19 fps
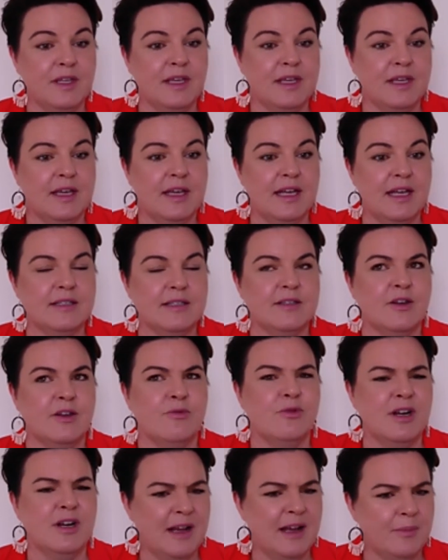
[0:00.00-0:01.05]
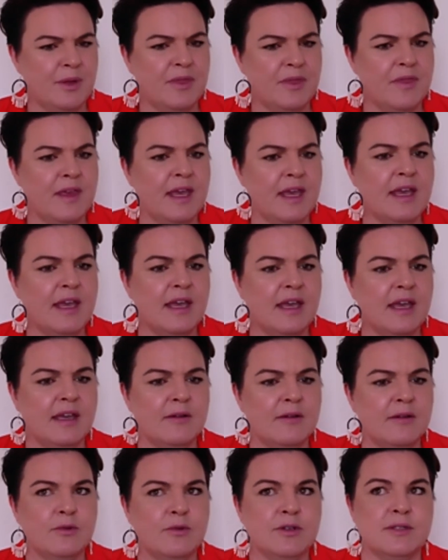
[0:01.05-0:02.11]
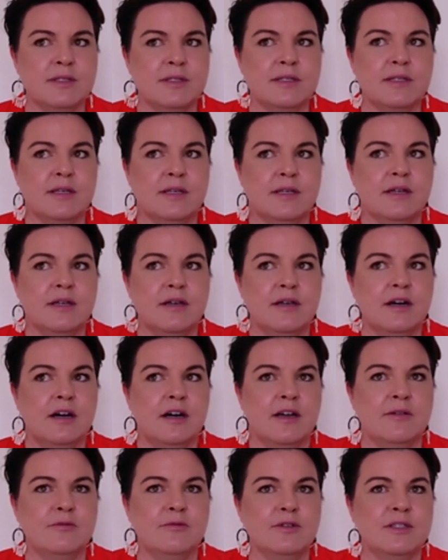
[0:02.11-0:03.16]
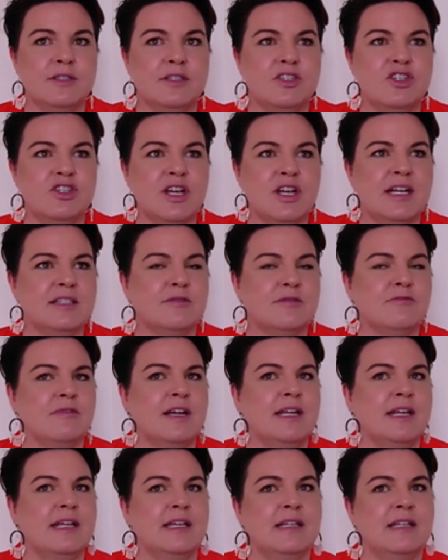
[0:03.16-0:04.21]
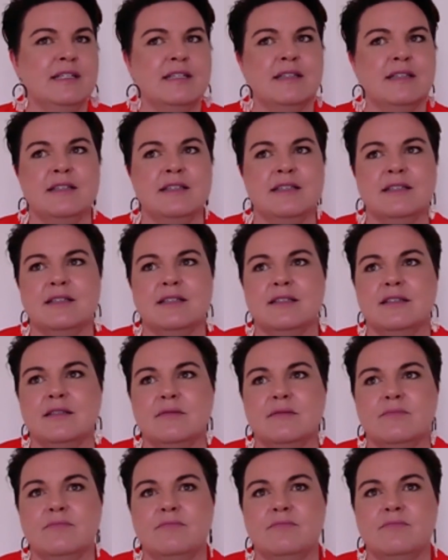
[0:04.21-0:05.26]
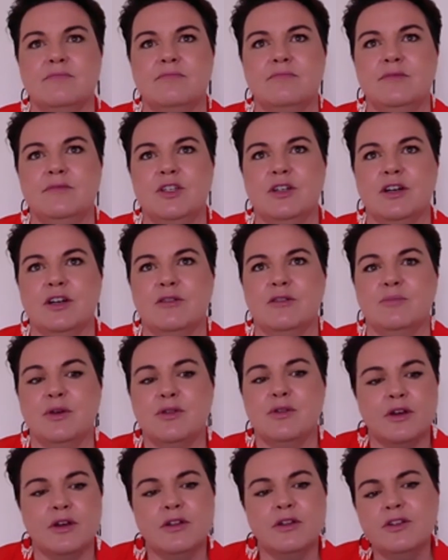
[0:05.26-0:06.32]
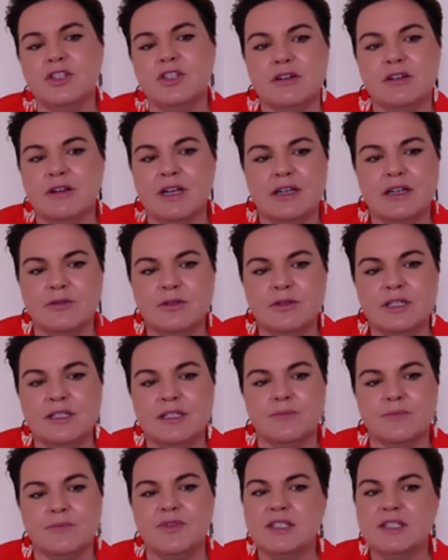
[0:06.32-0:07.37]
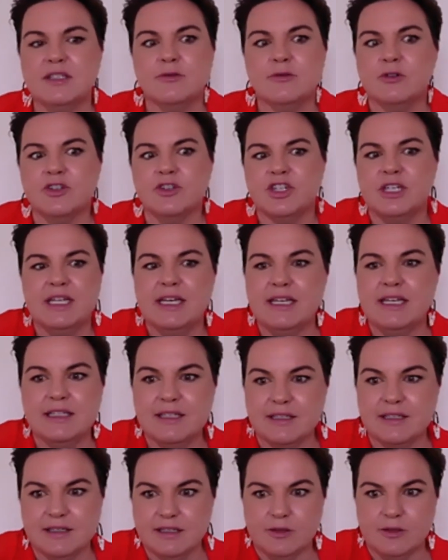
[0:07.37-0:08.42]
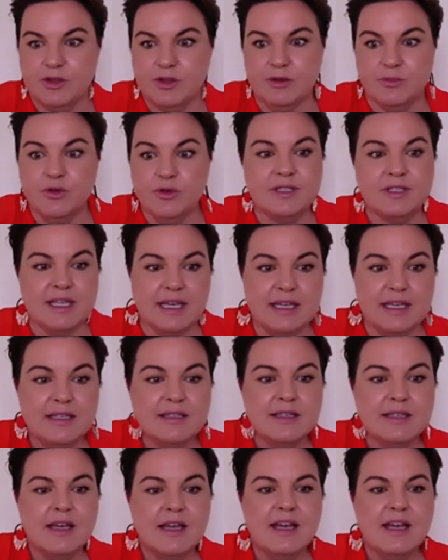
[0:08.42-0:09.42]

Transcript: And so what happened there was I was just reading into this, you know, pathology around autism. This is what she needs because it's what the book says.